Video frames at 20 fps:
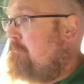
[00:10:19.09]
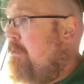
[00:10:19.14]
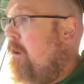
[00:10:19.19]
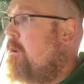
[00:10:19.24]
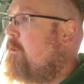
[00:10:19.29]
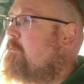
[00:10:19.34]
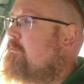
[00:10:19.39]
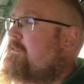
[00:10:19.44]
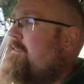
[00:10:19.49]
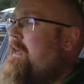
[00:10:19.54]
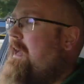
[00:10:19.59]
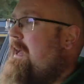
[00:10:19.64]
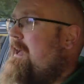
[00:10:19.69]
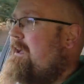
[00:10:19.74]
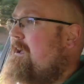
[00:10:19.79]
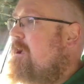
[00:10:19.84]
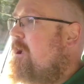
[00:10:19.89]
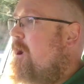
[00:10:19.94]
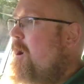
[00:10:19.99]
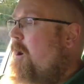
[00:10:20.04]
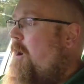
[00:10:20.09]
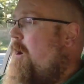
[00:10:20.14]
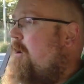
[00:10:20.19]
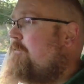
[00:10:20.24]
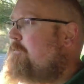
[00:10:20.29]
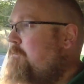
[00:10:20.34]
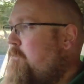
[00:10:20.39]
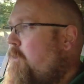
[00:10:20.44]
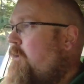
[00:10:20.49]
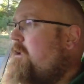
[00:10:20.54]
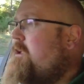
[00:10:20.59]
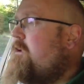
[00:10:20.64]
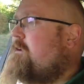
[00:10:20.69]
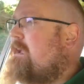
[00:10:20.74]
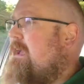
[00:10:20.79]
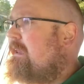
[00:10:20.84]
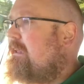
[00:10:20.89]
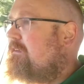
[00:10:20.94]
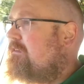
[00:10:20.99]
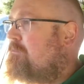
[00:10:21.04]
bulk there of what you
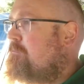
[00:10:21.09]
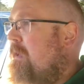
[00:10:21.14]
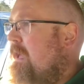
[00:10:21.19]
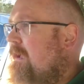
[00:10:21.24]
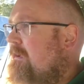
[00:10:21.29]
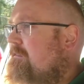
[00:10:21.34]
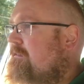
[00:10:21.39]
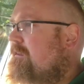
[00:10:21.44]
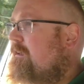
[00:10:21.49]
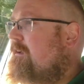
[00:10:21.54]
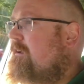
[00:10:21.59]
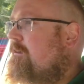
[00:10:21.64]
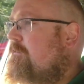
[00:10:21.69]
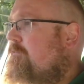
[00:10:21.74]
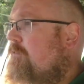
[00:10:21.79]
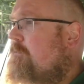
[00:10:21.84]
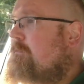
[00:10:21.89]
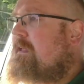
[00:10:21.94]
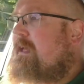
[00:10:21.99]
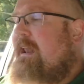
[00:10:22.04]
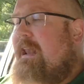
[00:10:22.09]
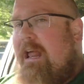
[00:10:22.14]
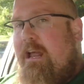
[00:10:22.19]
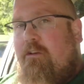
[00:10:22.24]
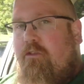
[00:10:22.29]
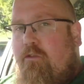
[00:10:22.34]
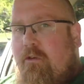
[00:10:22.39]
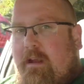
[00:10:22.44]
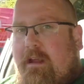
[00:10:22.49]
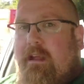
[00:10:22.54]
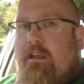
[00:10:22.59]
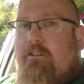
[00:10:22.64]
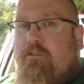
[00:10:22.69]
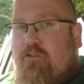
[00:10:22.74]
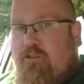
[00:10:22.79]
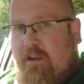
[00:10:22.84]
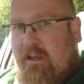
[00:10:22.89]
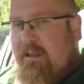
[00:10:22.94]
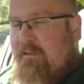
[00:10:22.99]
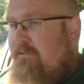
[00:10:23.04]
can expect from the electric
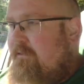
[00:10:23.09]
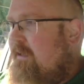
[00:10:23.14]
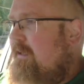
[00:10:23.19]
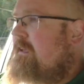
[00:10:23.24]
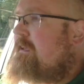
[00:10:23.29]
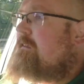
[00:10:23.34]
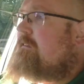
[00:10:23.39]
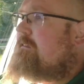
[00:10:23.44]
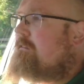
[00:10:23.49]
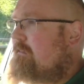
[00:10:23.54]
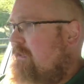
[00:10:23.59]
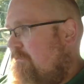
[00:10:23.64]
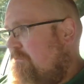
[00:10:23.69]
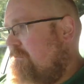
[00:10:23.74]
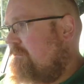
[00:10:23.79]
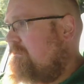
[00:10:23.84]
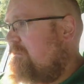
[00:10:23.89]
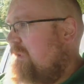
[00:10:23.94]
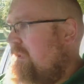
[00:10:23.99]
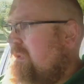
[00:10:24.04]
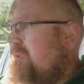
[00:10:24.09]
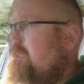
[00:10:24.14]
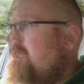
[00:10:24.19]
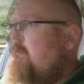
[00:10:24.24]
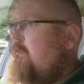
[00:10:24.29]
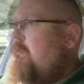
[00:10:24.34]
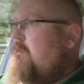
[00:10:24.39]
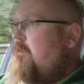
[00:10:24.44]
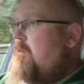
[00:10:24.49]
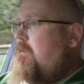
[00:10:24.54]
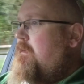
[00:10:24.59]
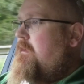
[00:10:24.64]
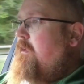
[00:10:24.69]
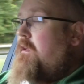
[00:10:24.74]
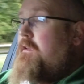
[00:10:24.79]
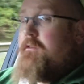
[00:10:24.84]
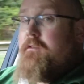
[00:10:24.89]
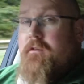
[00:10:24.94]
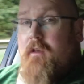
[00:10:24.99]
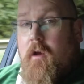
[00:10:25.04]
GV70.
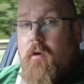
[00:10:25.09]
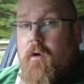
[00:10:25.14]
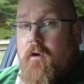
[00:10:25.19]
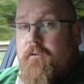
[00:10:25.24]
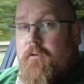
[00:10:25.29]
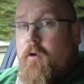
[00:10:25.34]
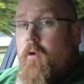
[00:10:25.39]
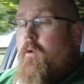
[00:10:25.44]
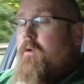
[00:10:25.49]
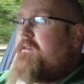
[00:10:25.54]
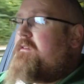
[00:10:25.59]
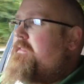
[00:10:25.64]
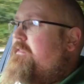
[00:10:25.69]
So of course,